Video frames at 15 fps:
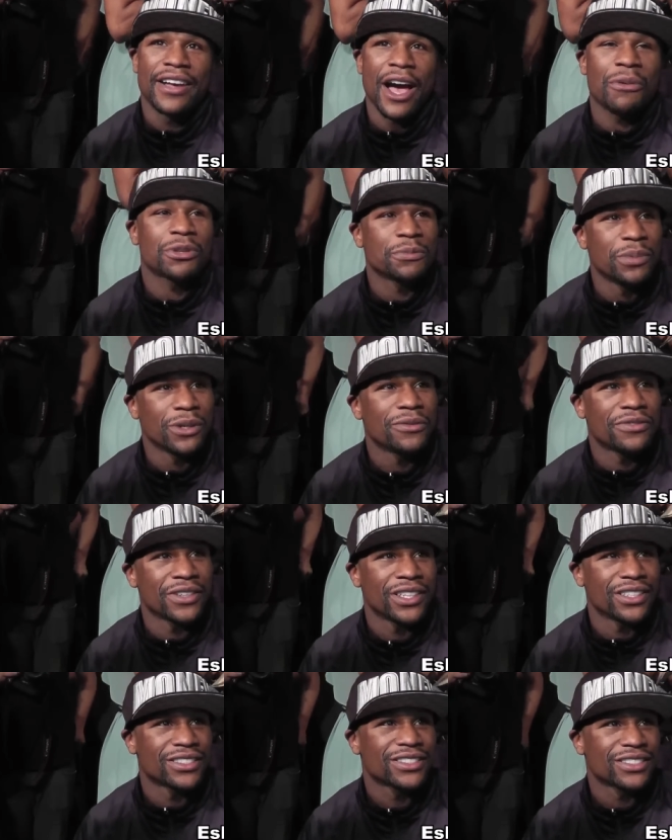I was built
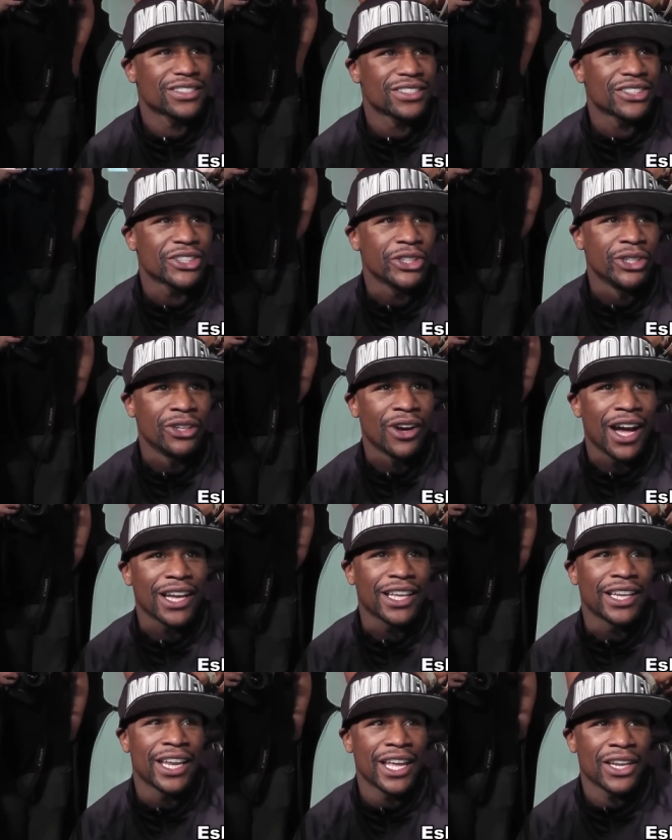for this. You know,
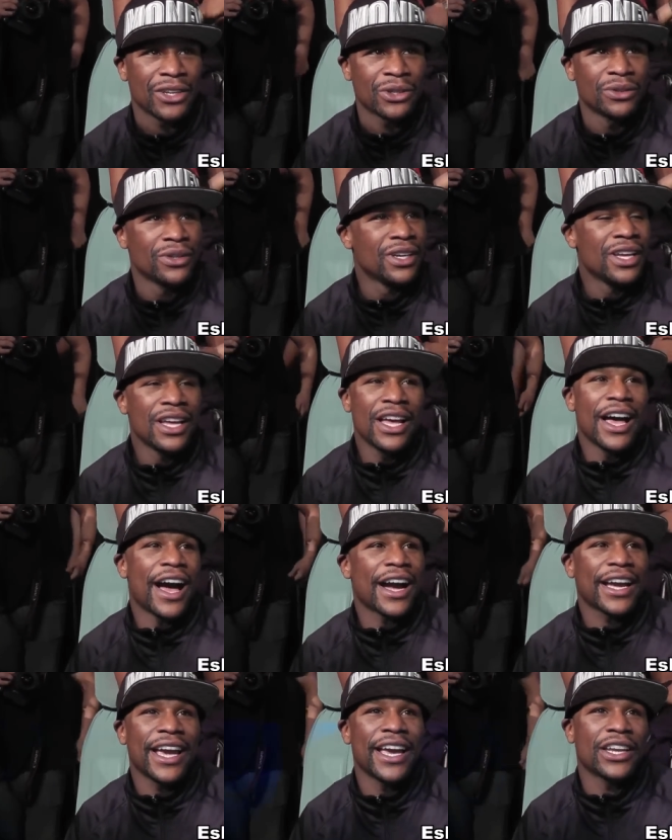I can handle,
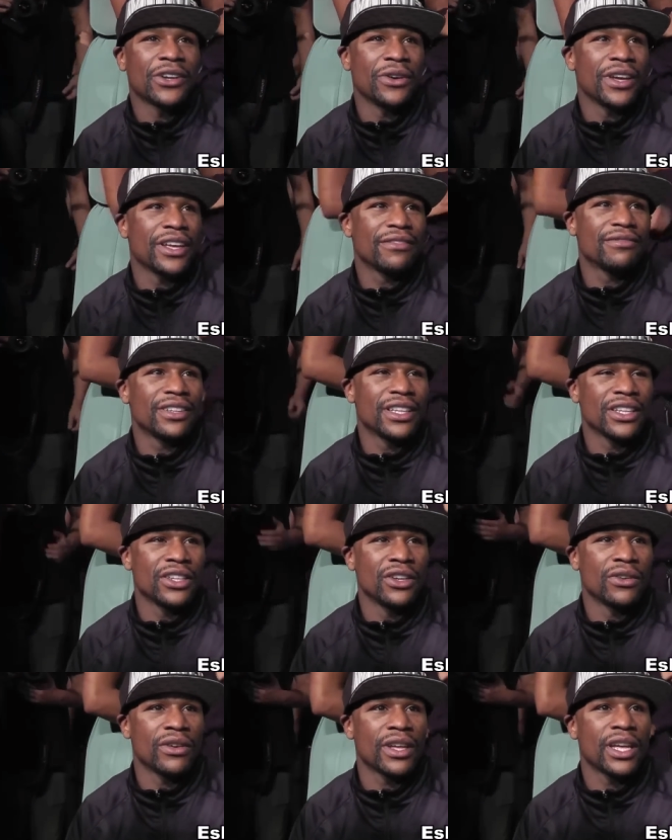I can handle,
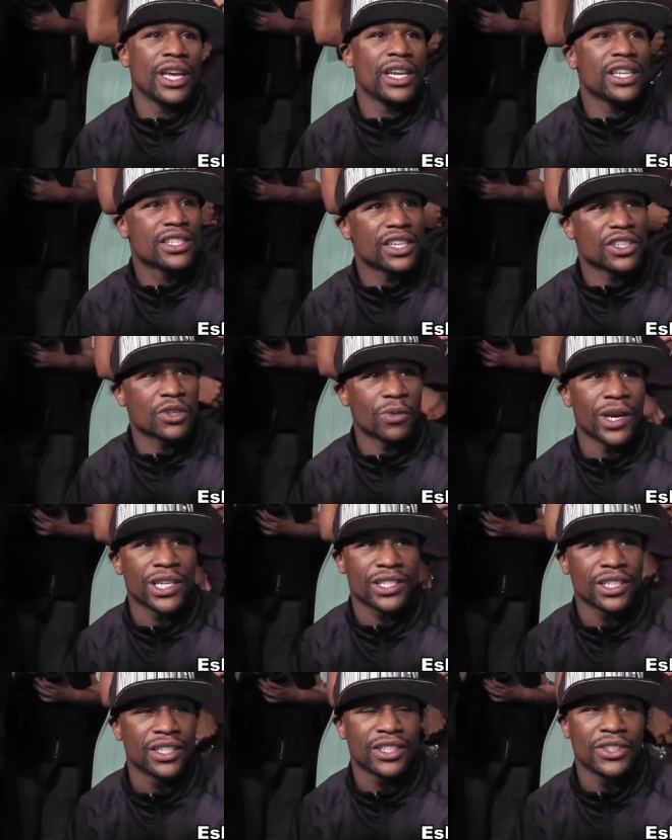you know, any
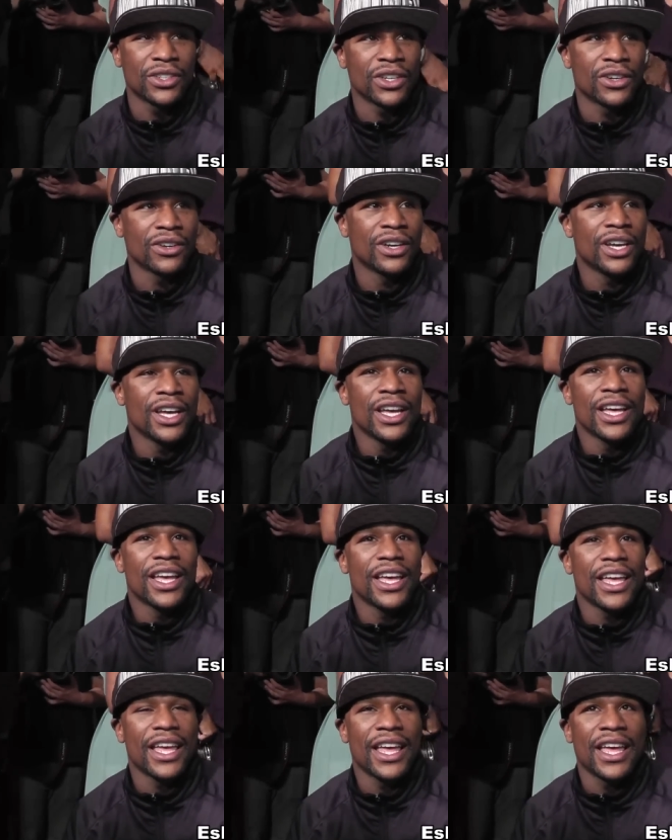situation. You know,
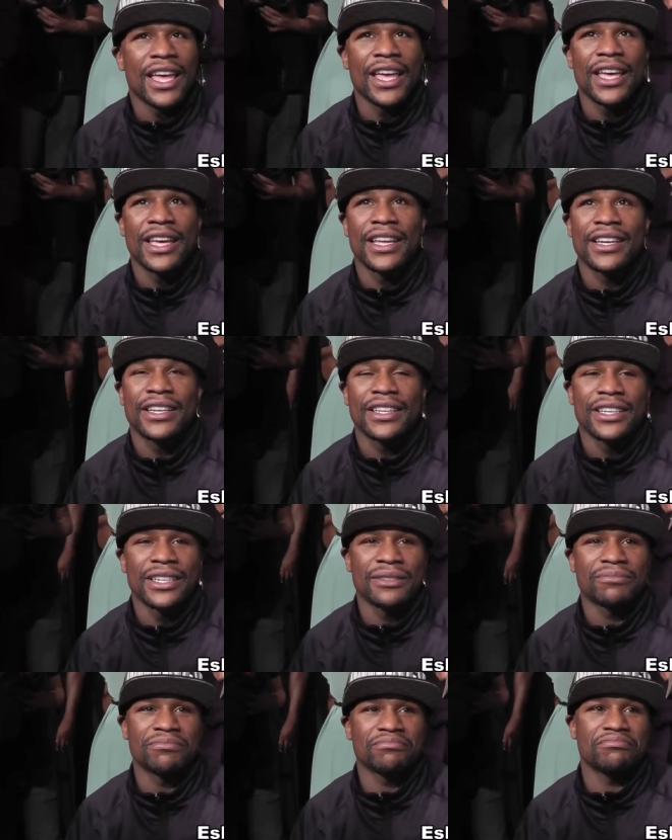and
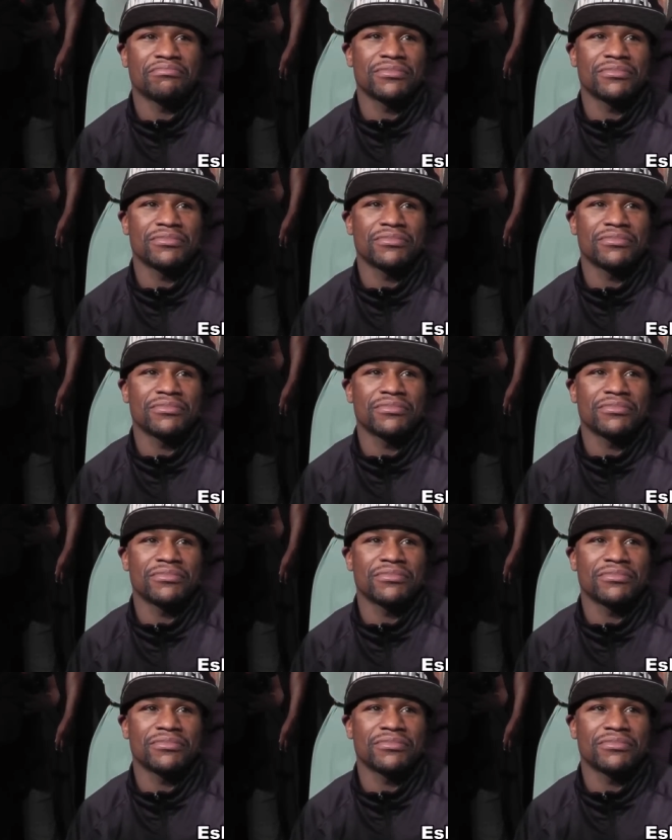um,